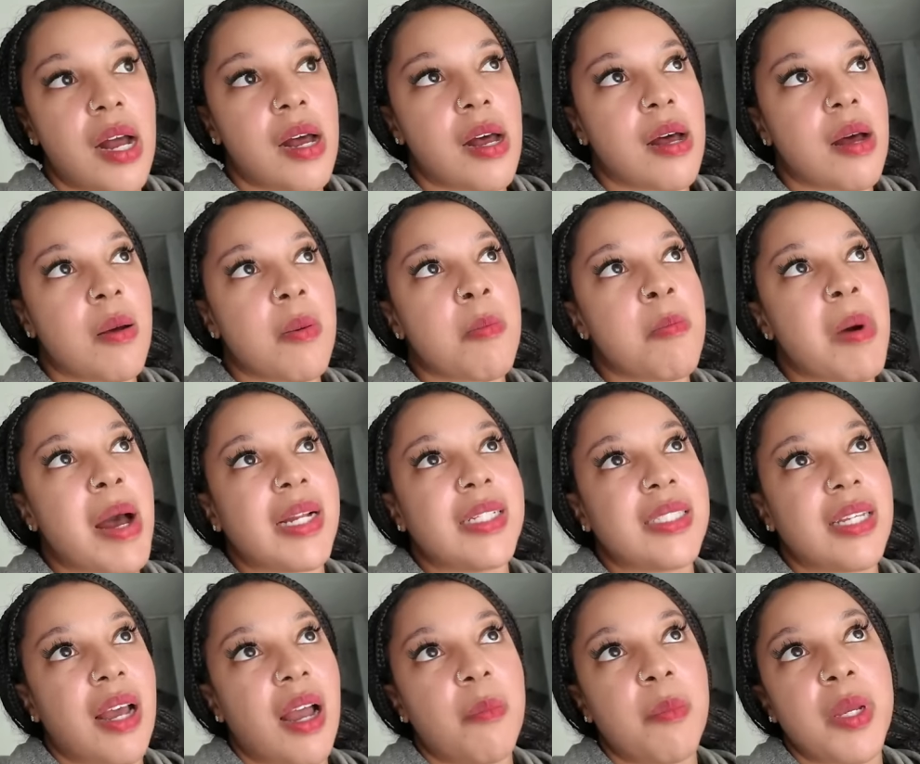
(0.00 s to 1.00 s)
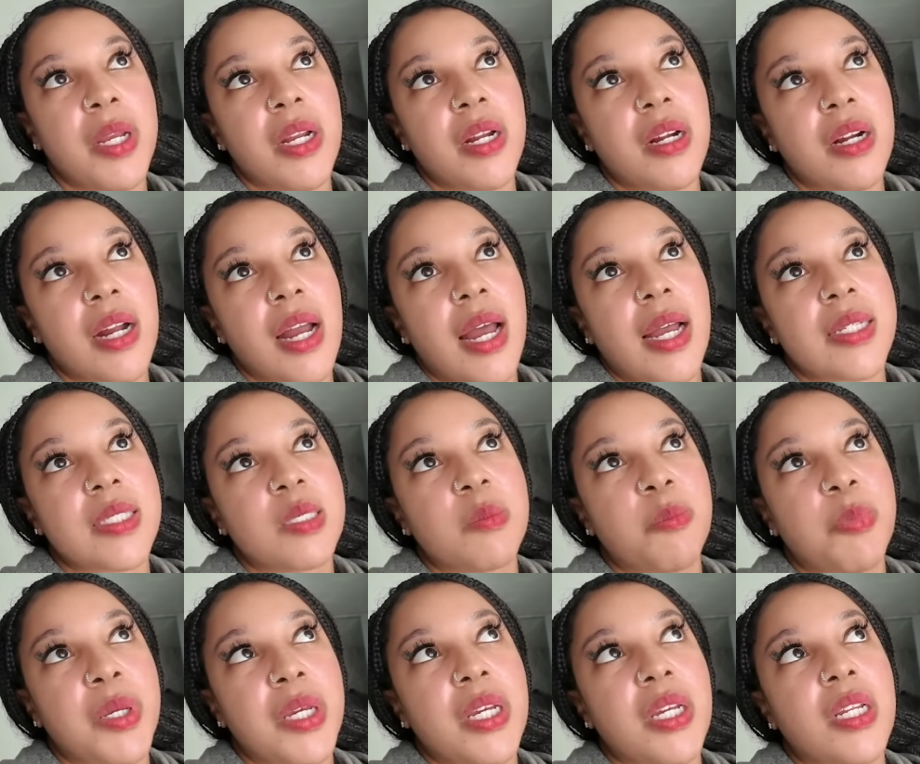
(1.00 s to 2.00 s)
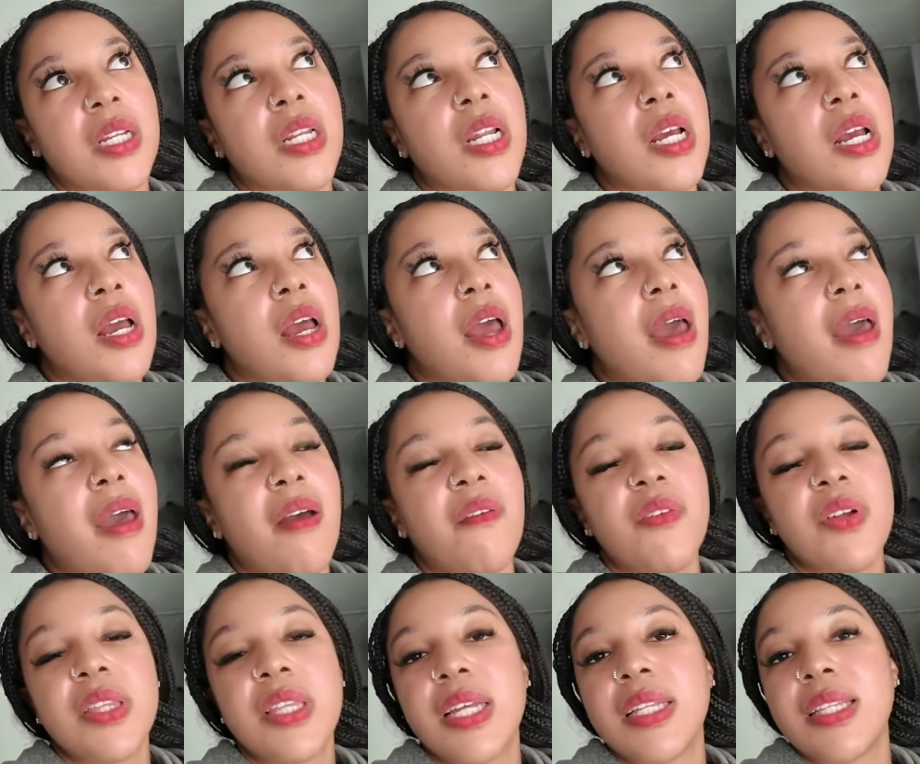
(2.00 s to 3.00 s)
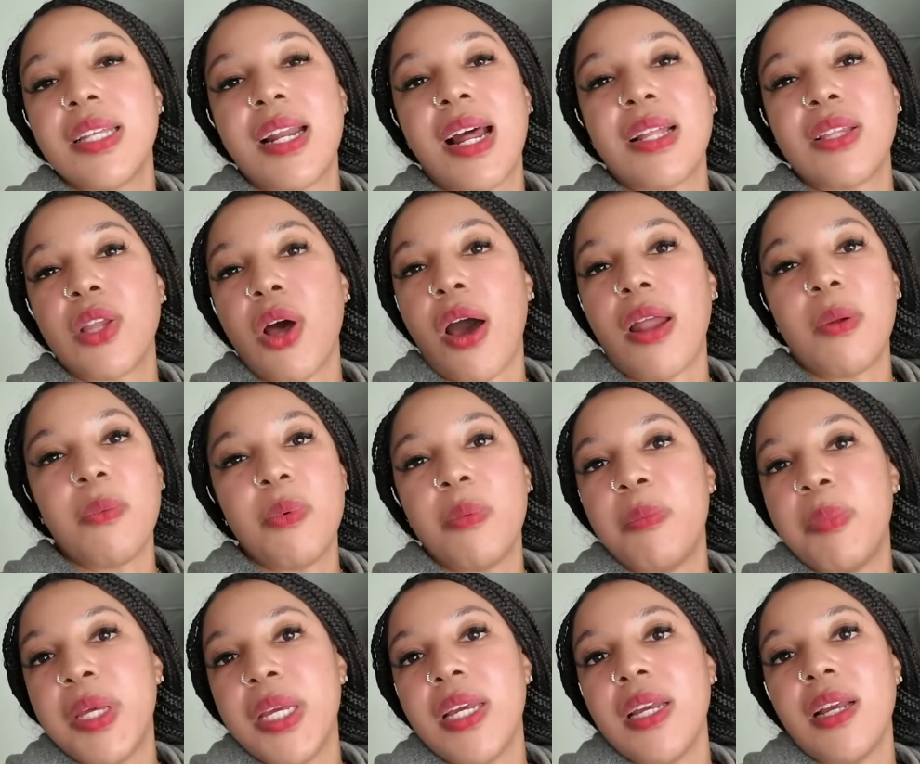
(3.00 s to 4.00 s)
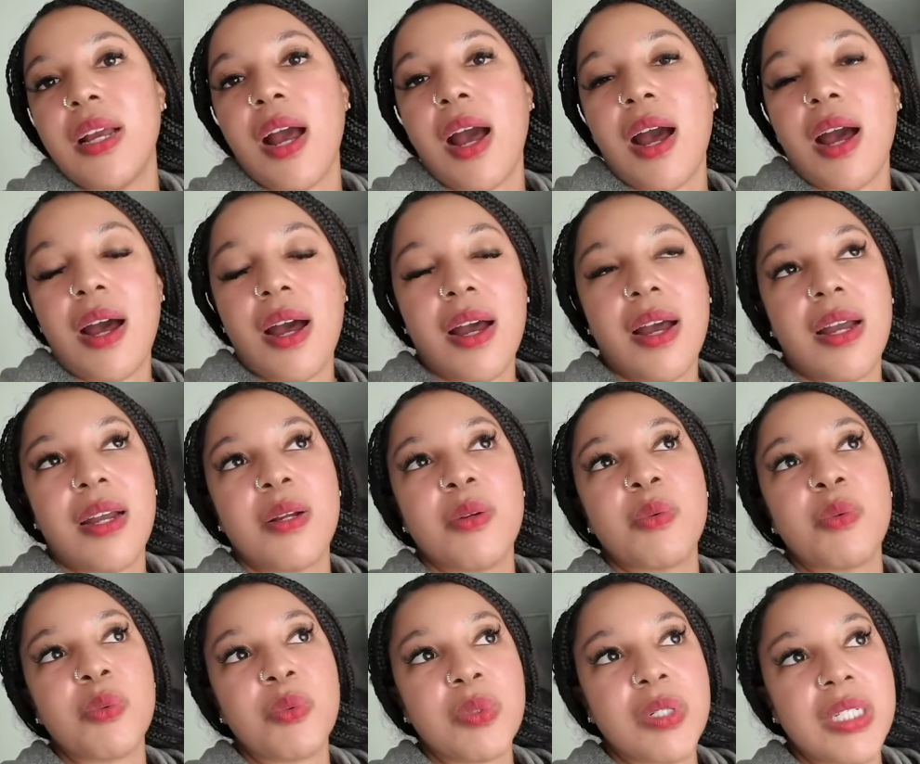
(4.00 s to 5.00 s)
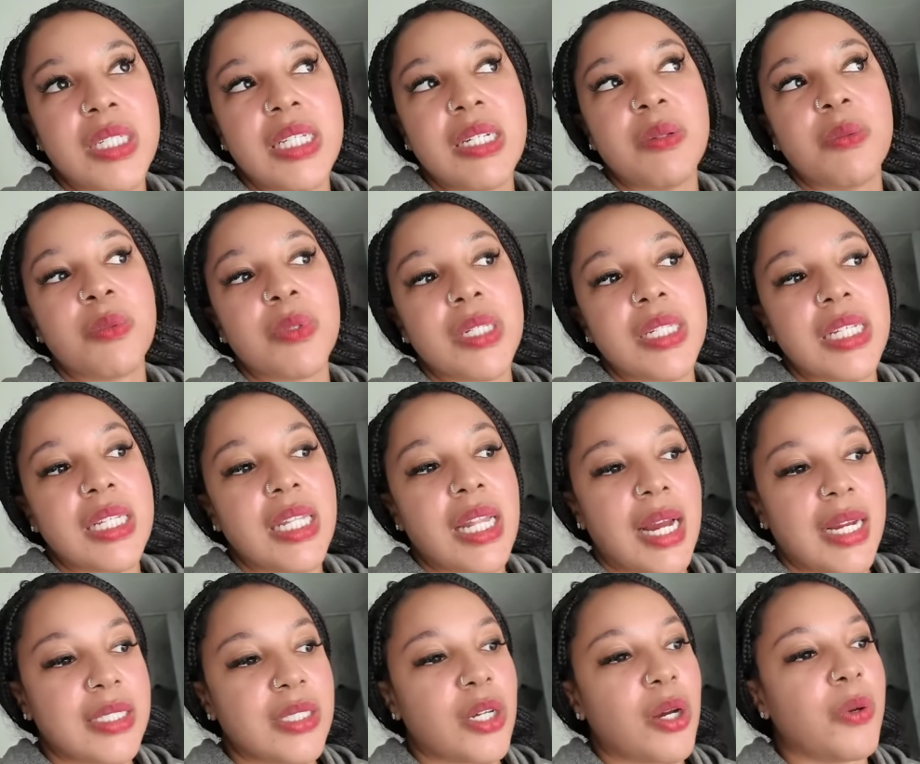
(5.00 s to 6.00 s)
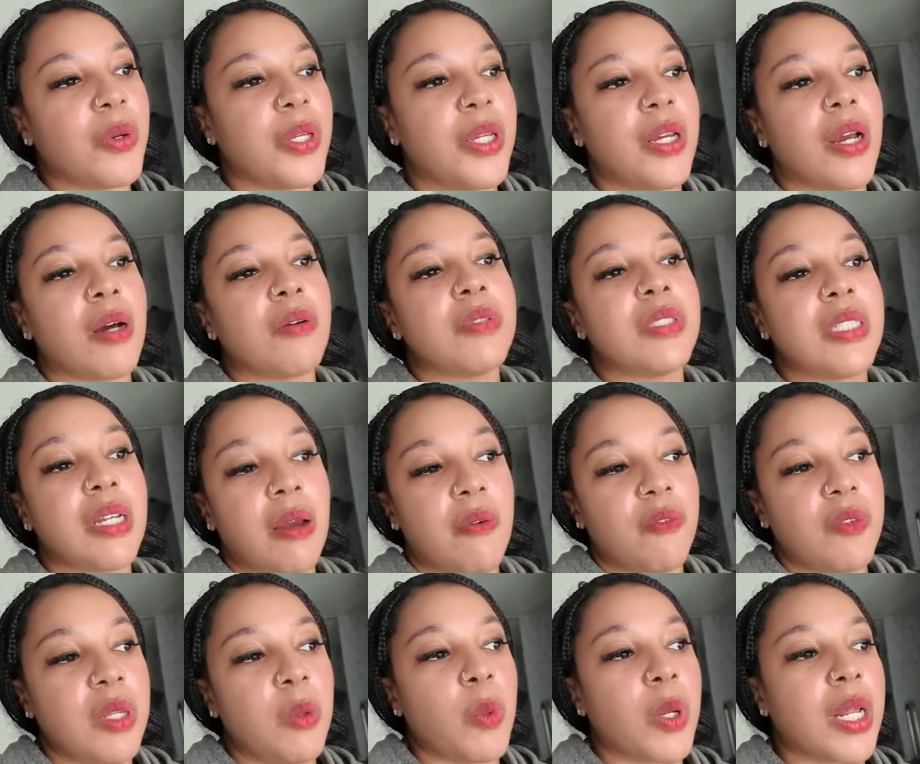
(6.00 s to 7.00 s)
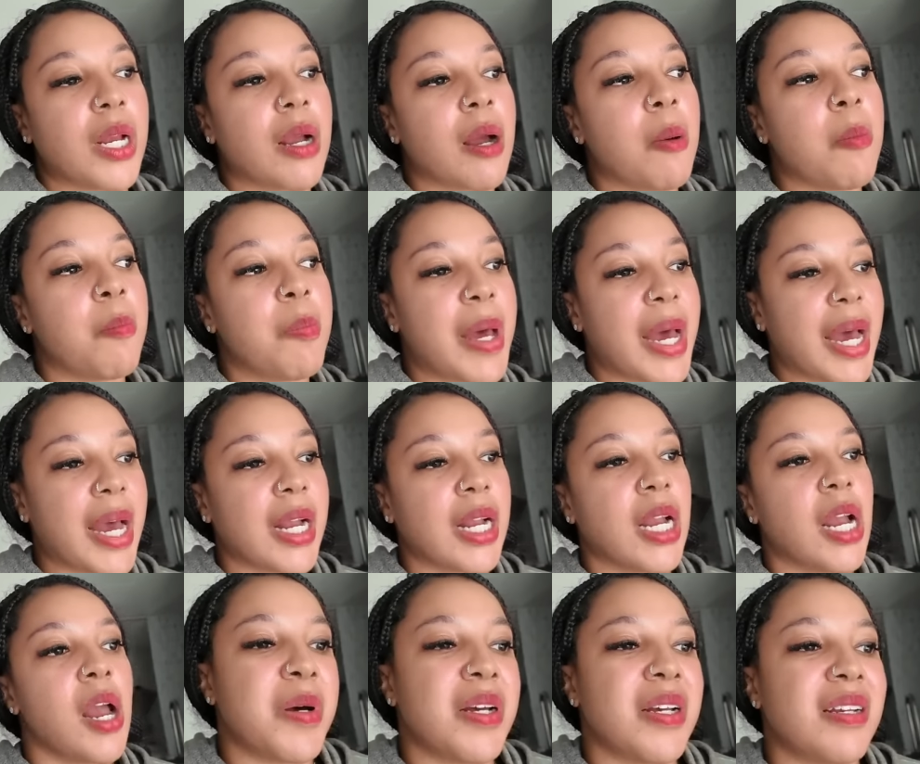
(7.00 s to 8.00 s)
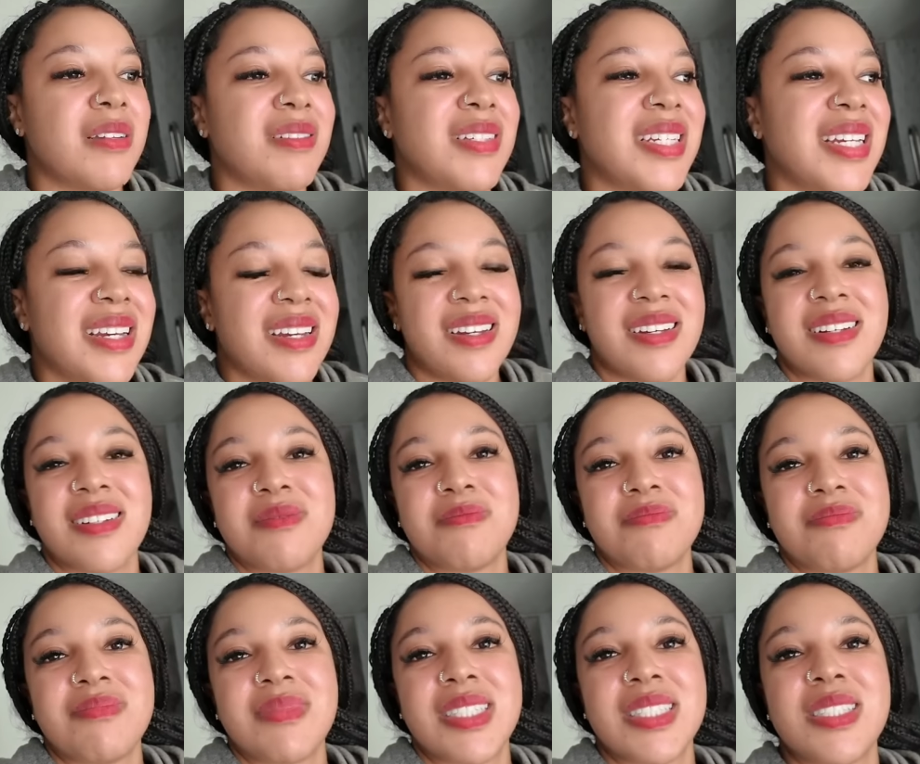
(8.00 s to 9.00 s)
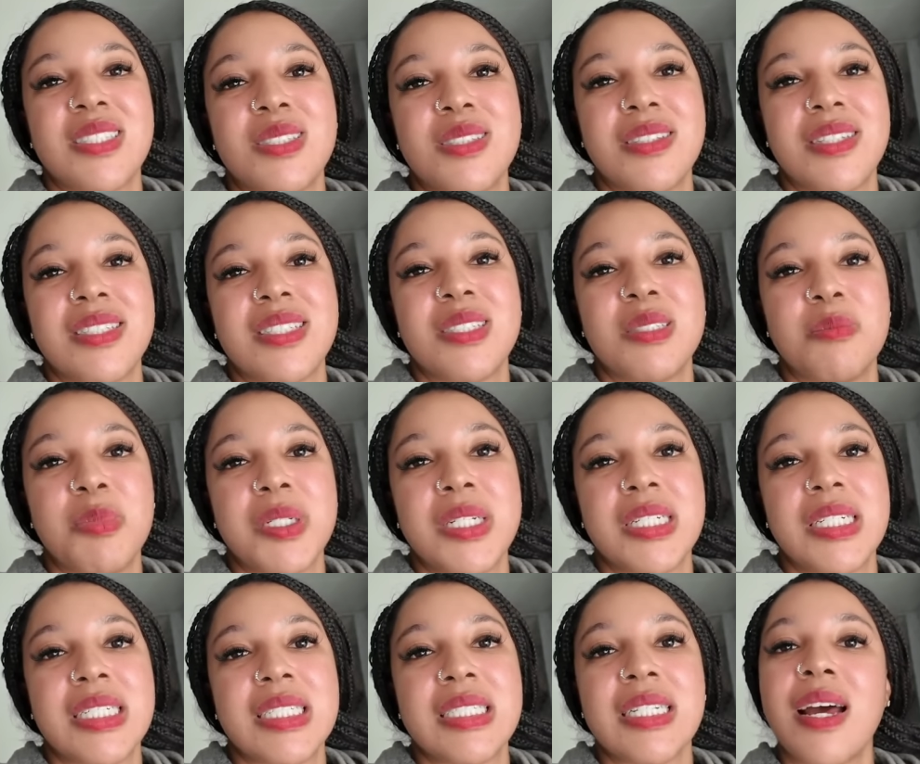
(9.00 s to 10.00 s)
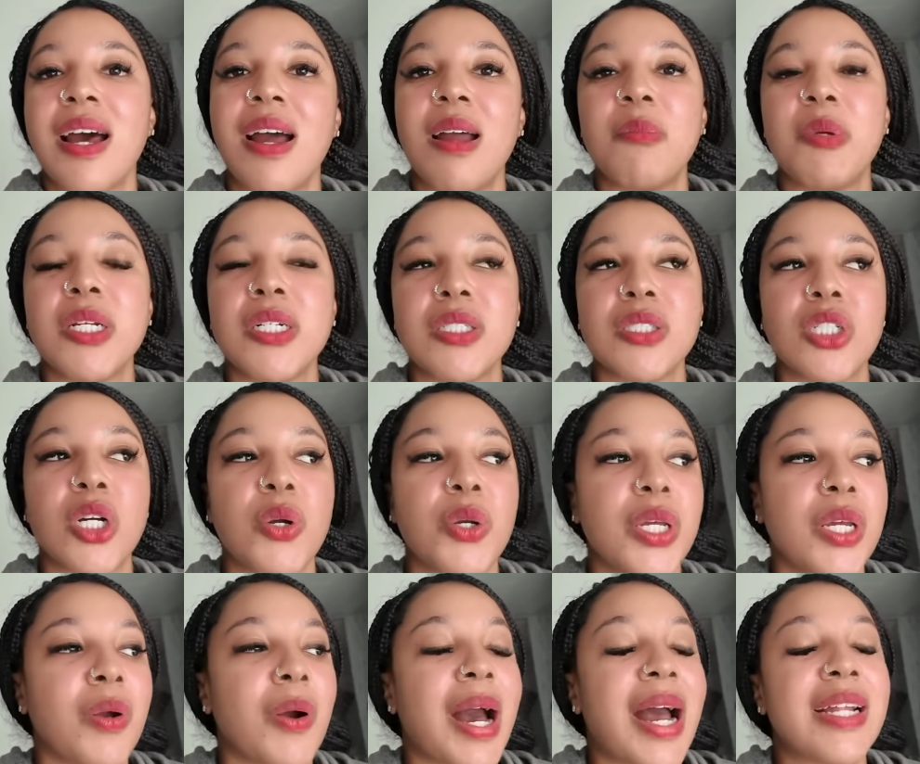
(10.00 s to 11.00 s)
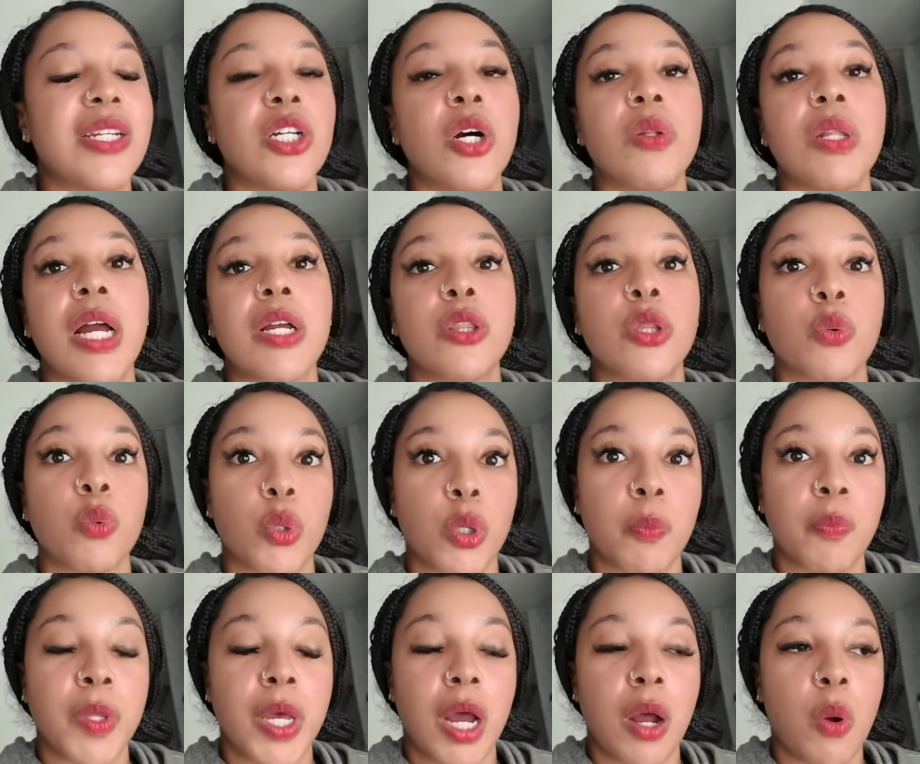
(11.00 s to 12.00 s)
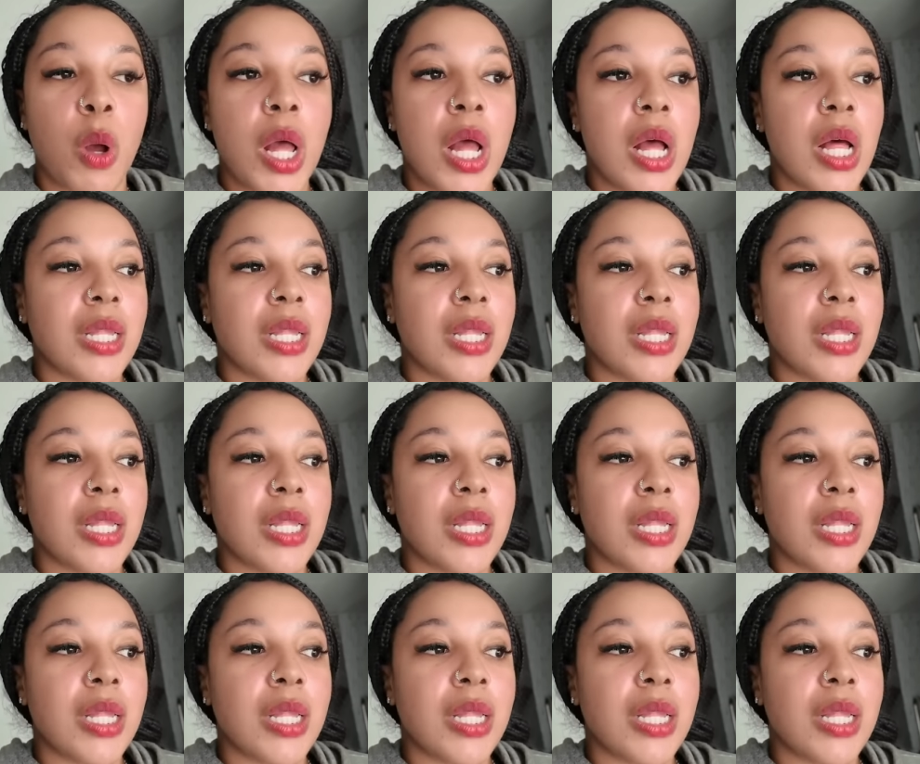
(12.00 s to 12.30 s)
My time here has been everything that I thought it would be. I really, really like Tokyo. Definitely want to come back. But yeah, this has been a good time here in Tokyo. I don't like the room though.